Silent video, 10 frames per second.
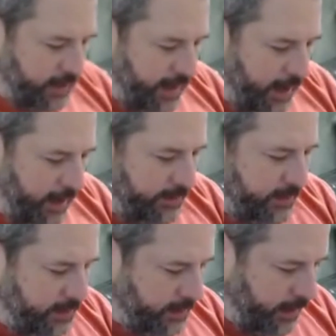the guy
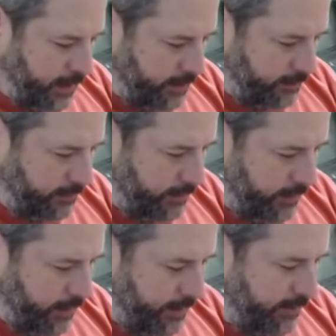that
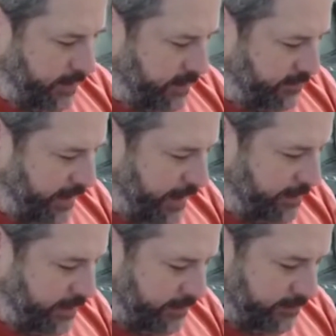
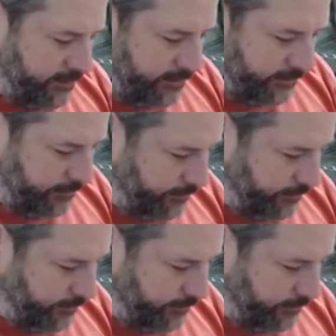designed this.